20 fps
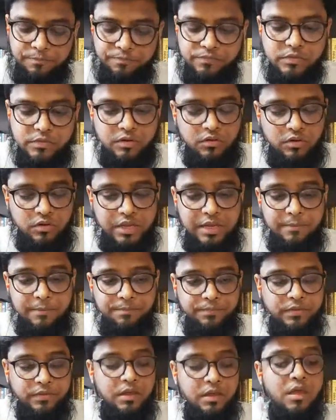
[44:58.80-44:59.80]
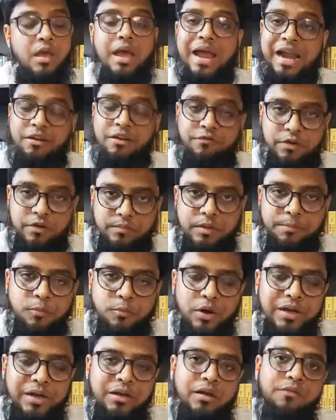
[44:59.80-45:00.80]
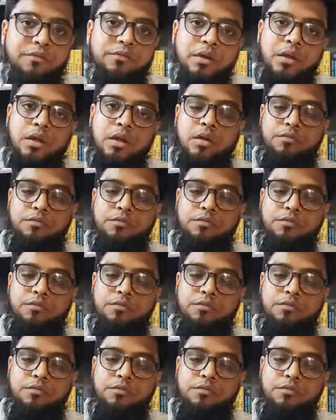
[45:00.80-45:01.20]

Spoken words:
Okay, and from the point of